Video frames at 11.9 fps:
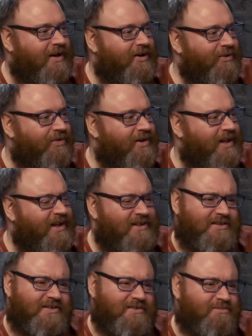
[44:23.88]
Luther,
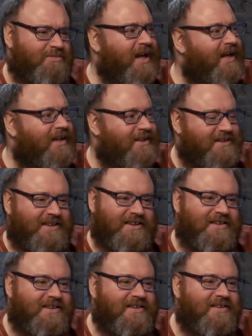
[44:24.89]
he's a bit
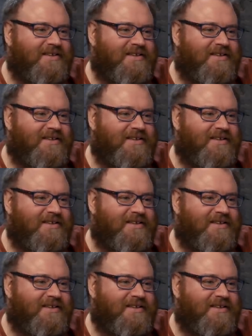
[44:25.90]
inconsistent.